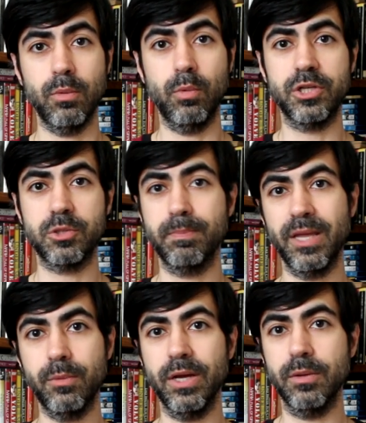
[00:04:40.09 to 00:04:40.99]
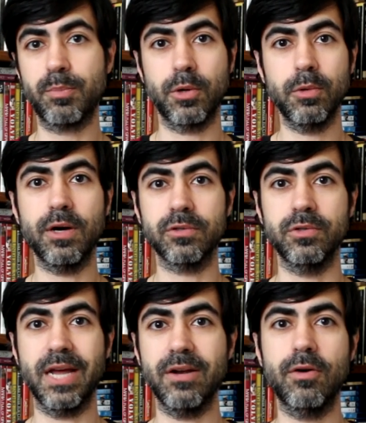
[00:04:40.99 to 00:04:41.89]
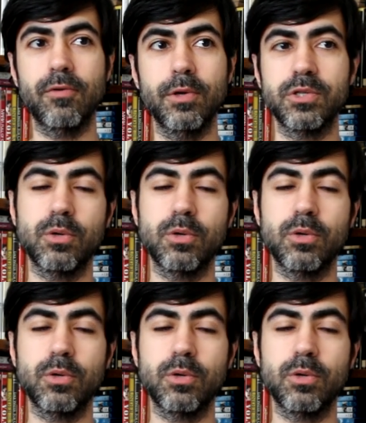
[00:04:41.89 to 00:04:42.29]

which, by the way, the prologue to that novel is